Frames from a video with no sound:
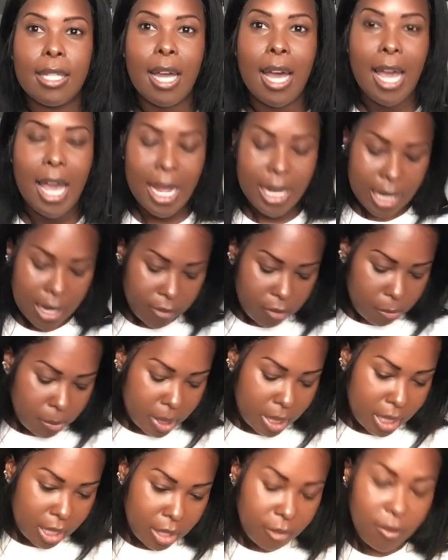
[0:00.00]
I had never
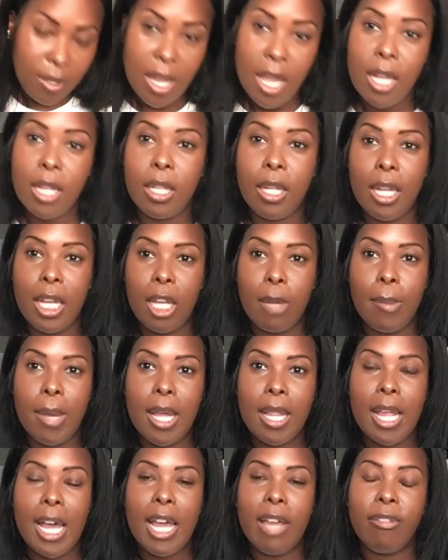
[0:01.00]
been in a VA clinic in my
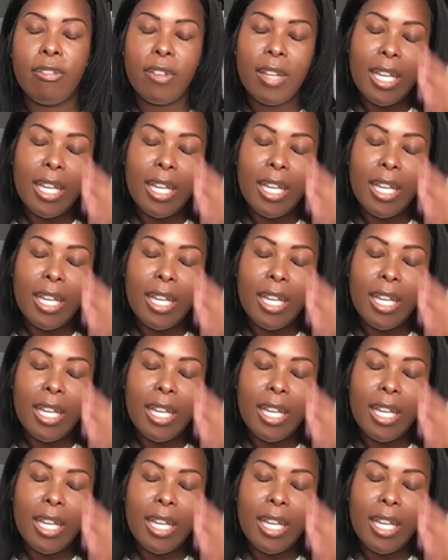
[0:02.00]
life.